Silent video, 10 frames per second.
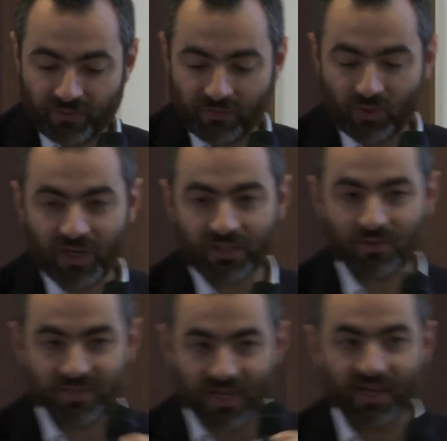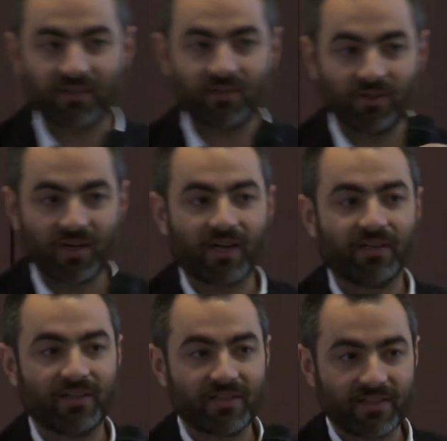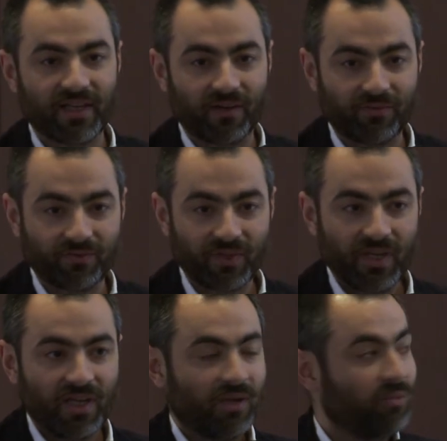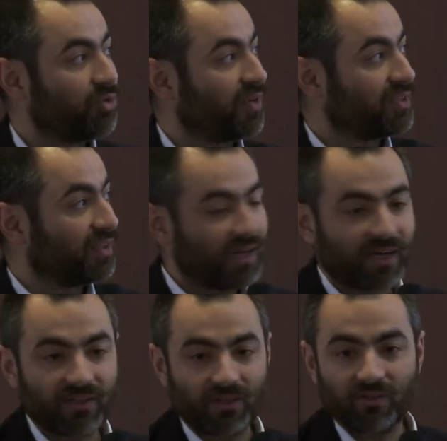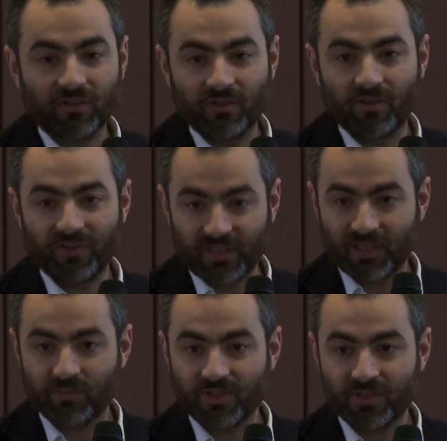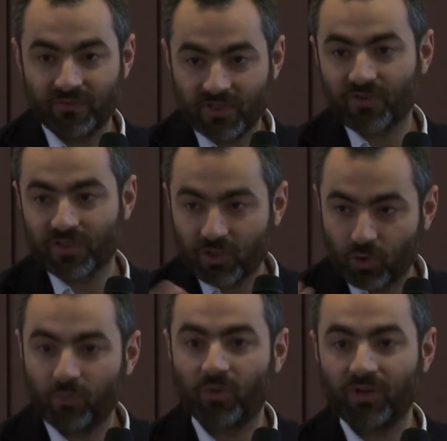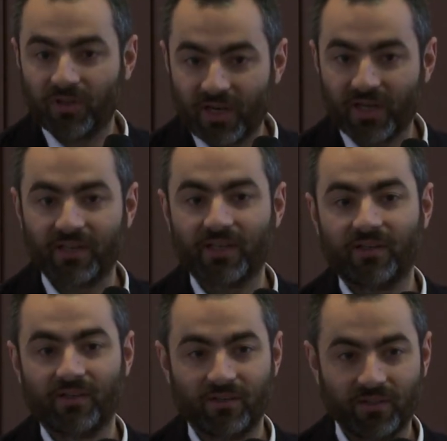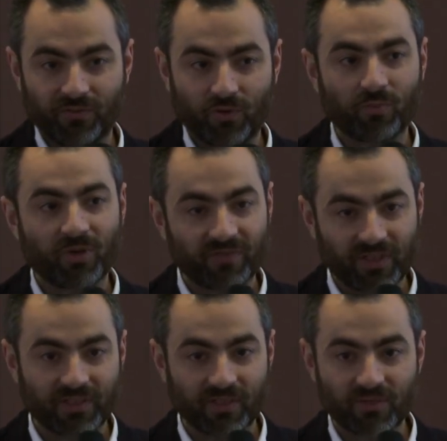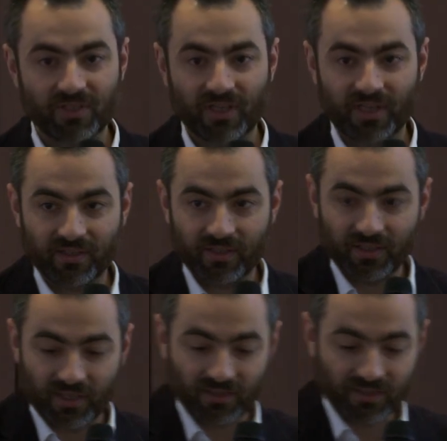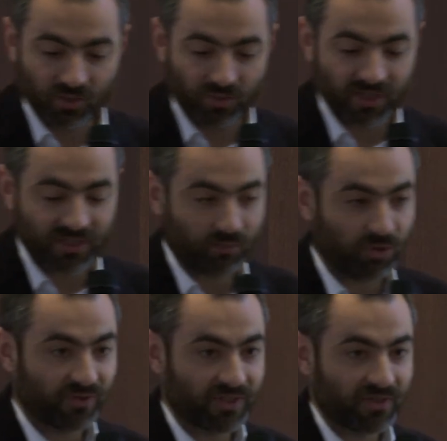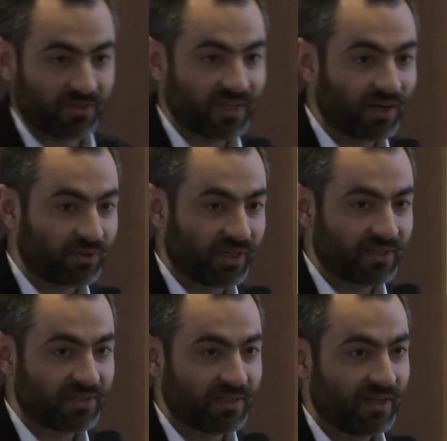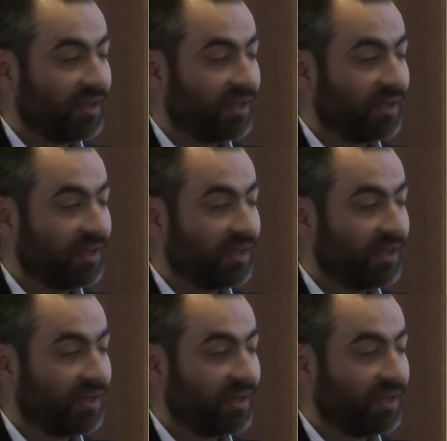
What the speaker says: would like to sign the garden itself, which was the garden, the victims, which was the common garden, the former victims and the students and professors nowadays,